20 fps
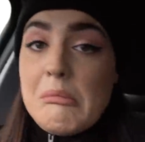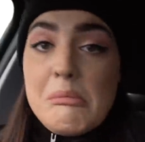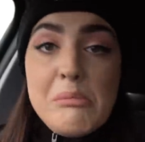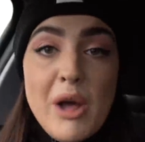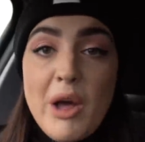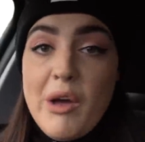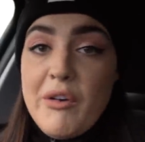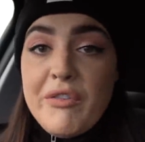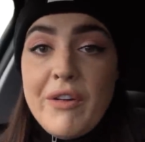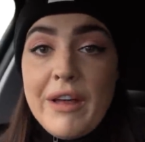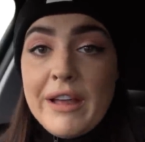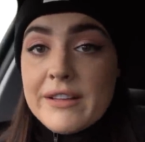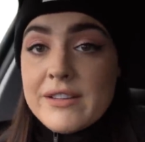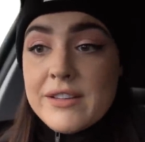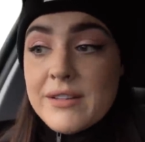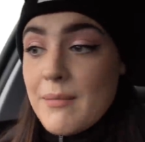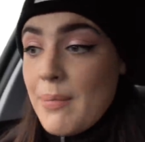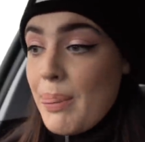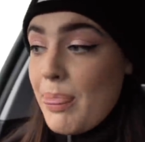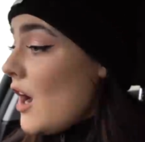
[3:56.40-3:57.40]

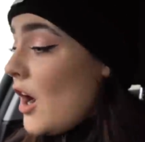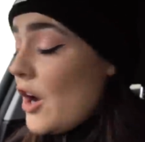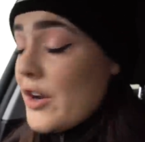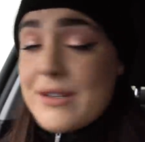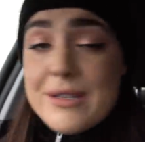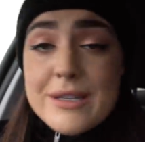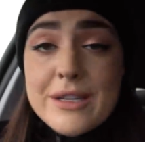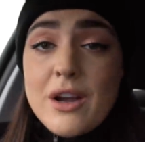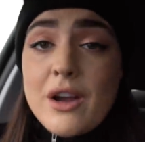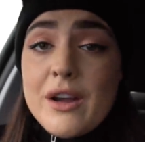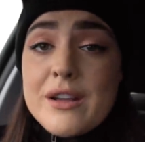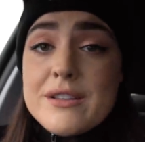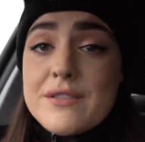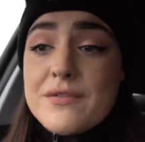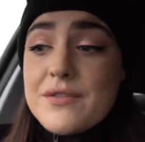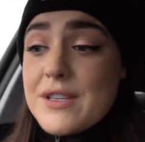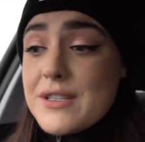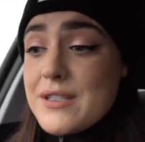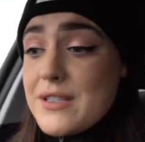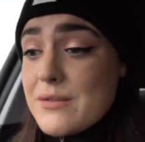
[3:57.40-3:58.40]
Perfect. Honestly, guys,
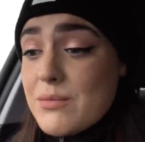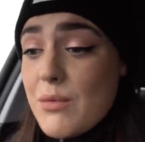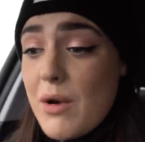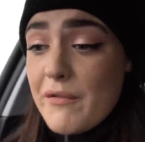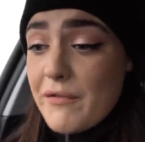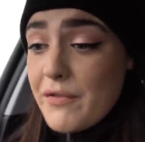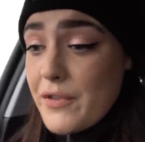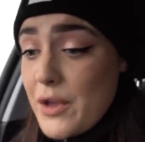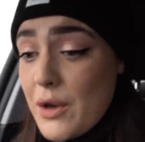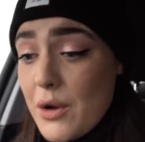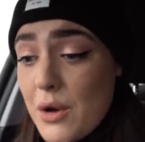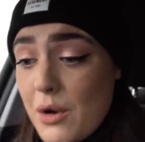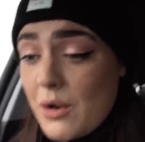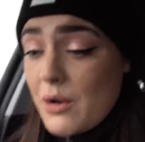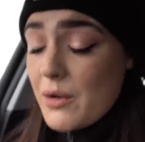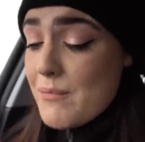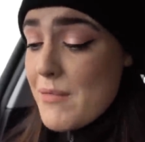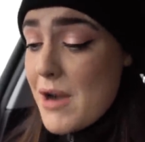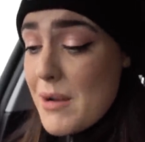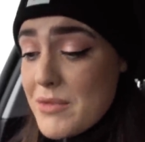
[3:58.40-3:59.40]
if this is one for
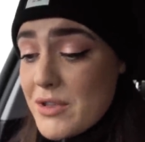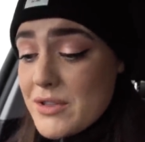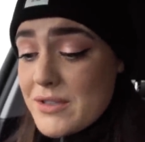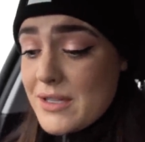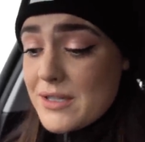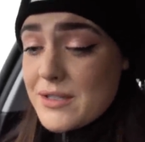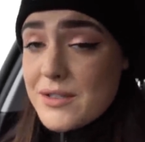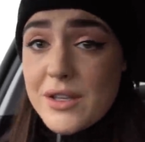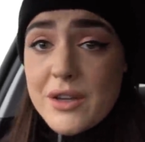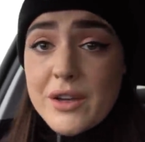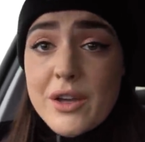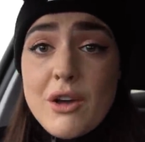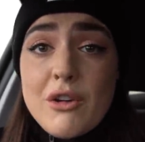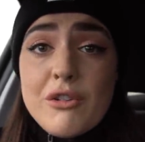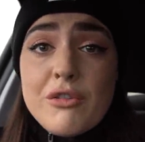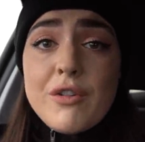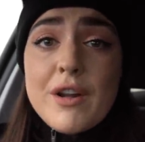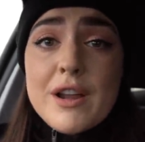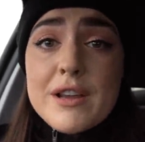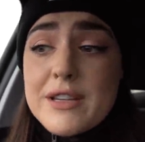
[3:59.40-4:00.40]
your mum, your sister, your
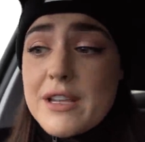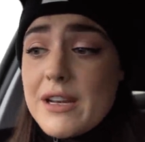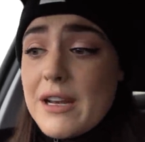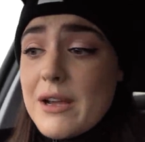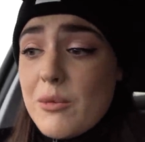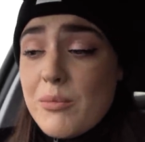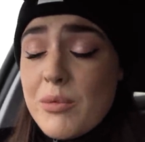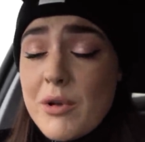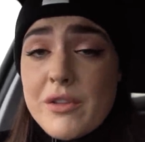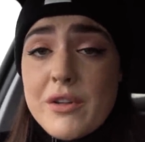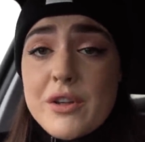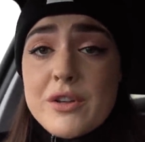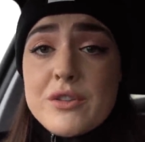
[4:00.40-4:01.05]
girlfriend, your little brother